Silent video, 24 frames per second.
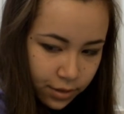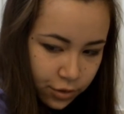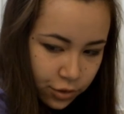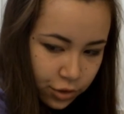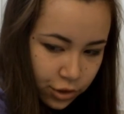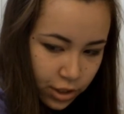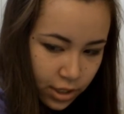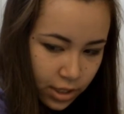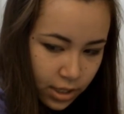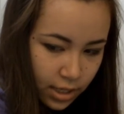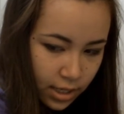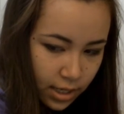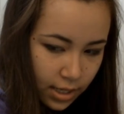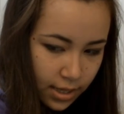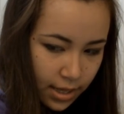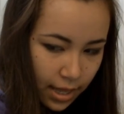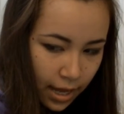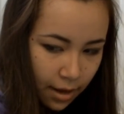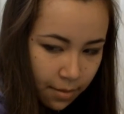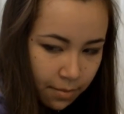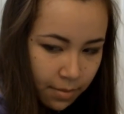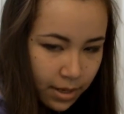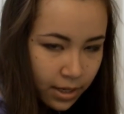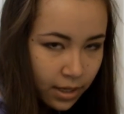You shouldn't need
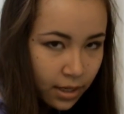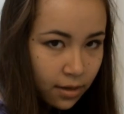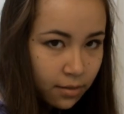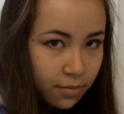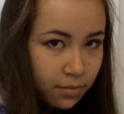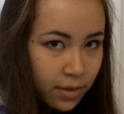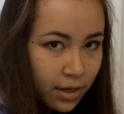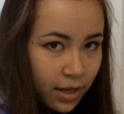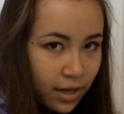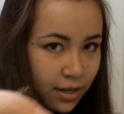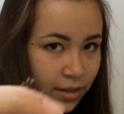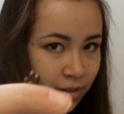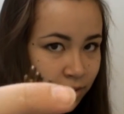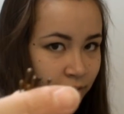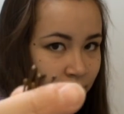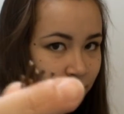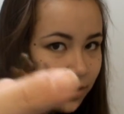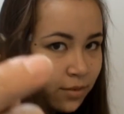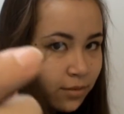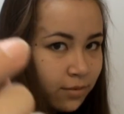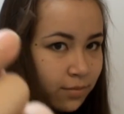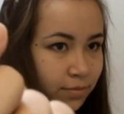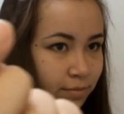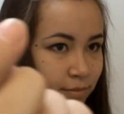that many, but I don't
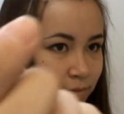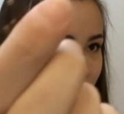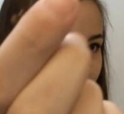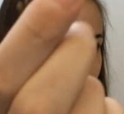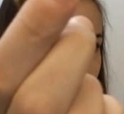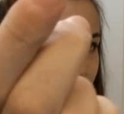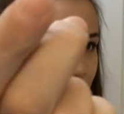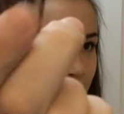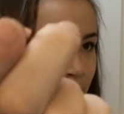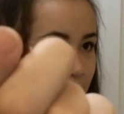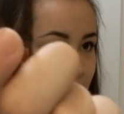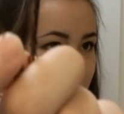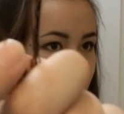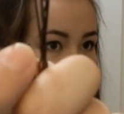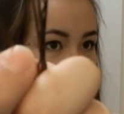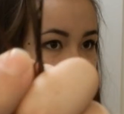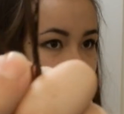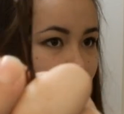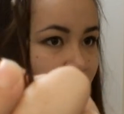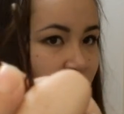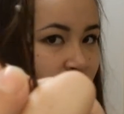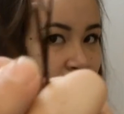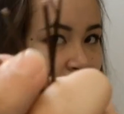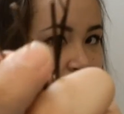know how many you are
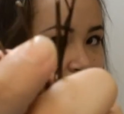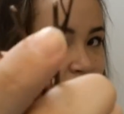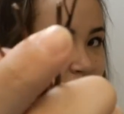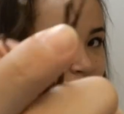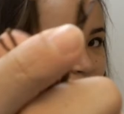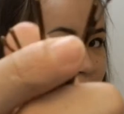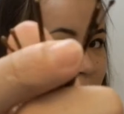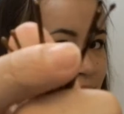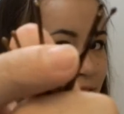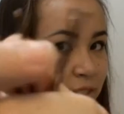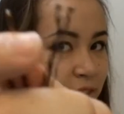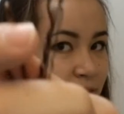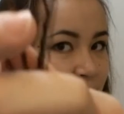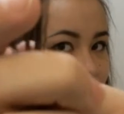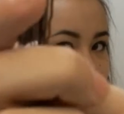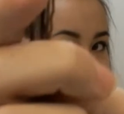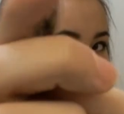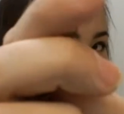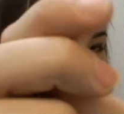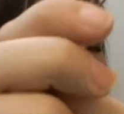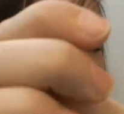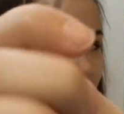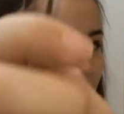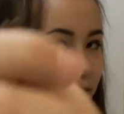going to need, so just
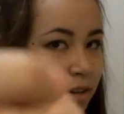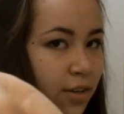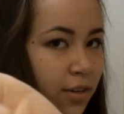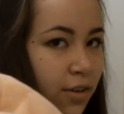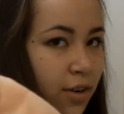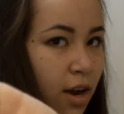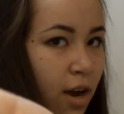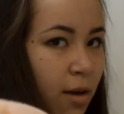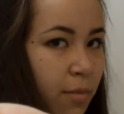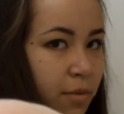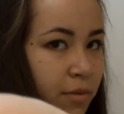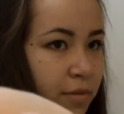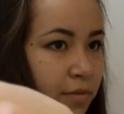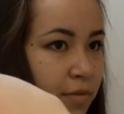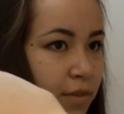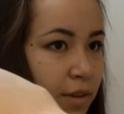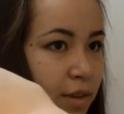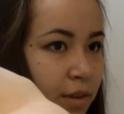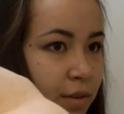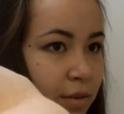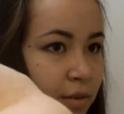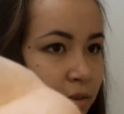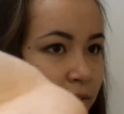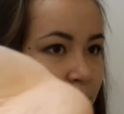grab a
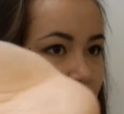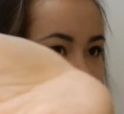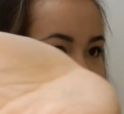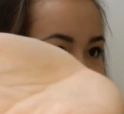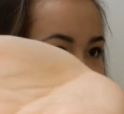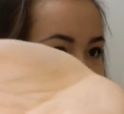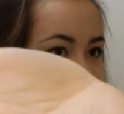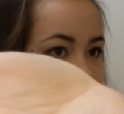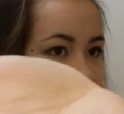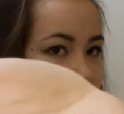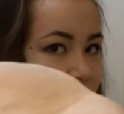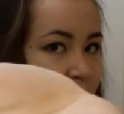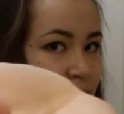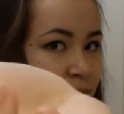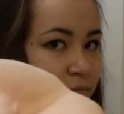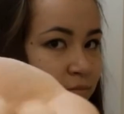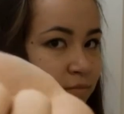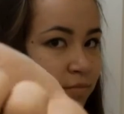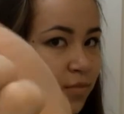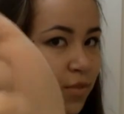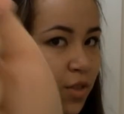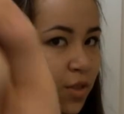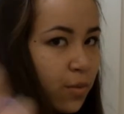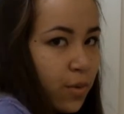few. You might need
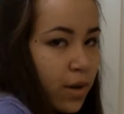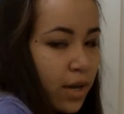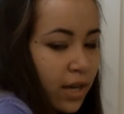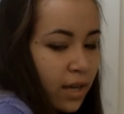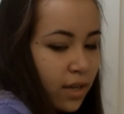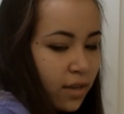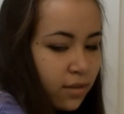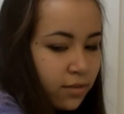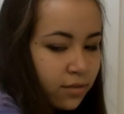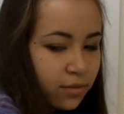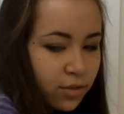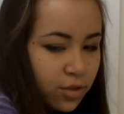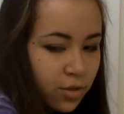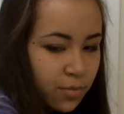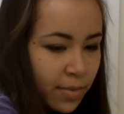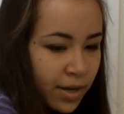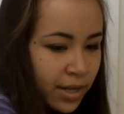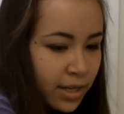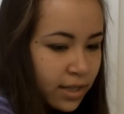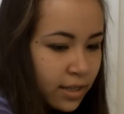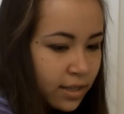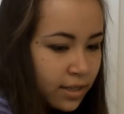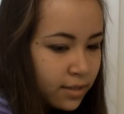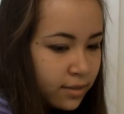3, you
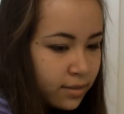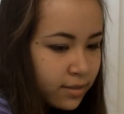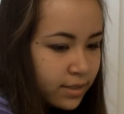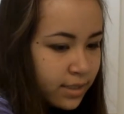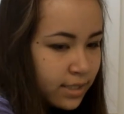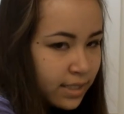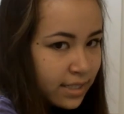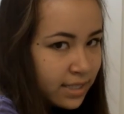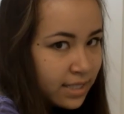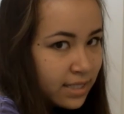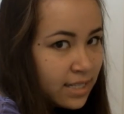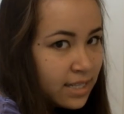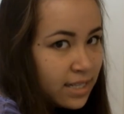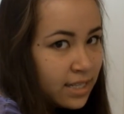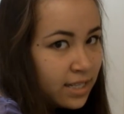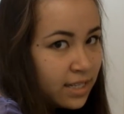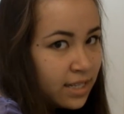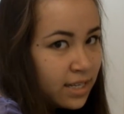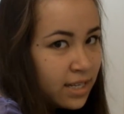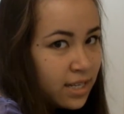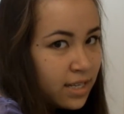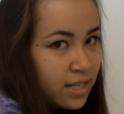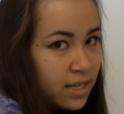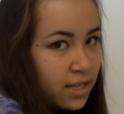might need
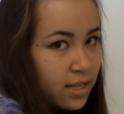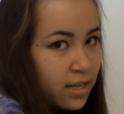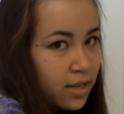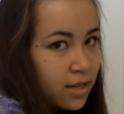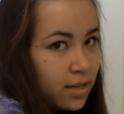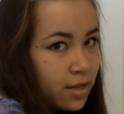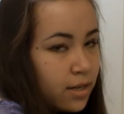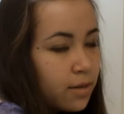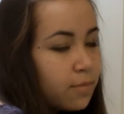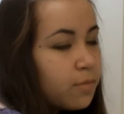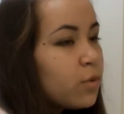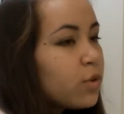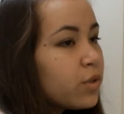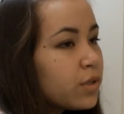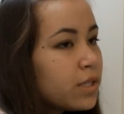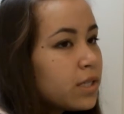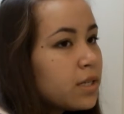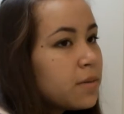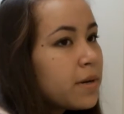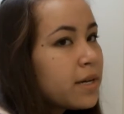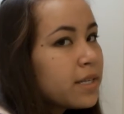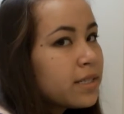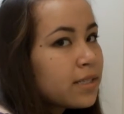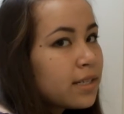16. It mostly
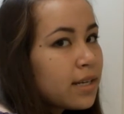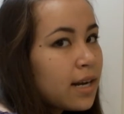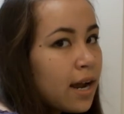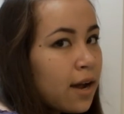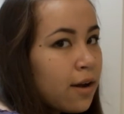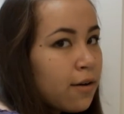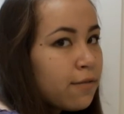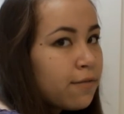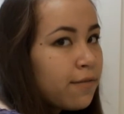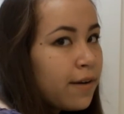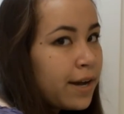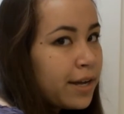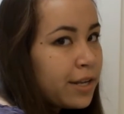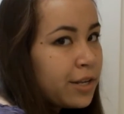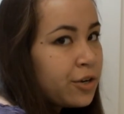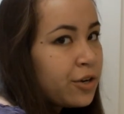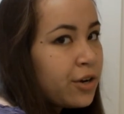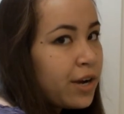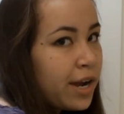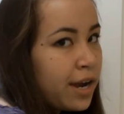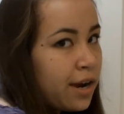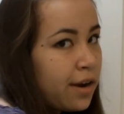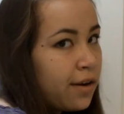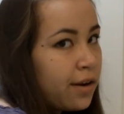depends on how fine your
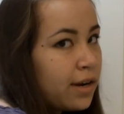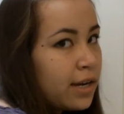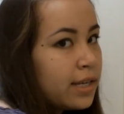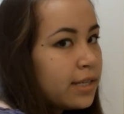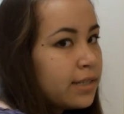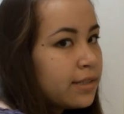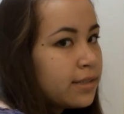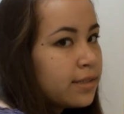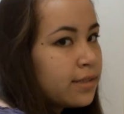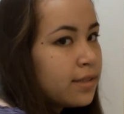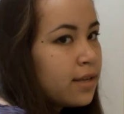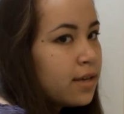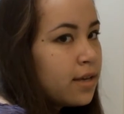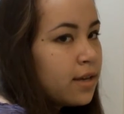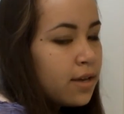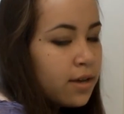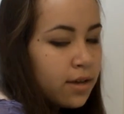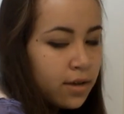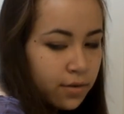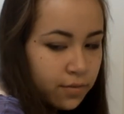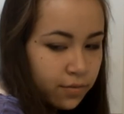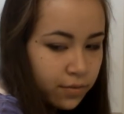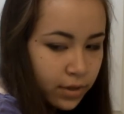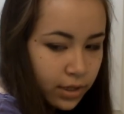hair is,
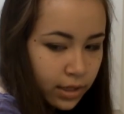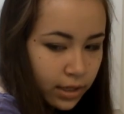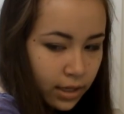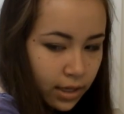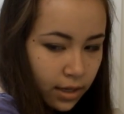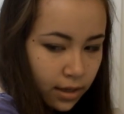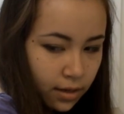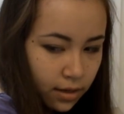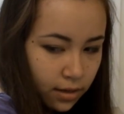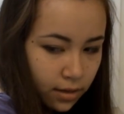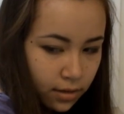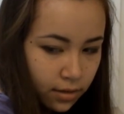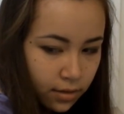really.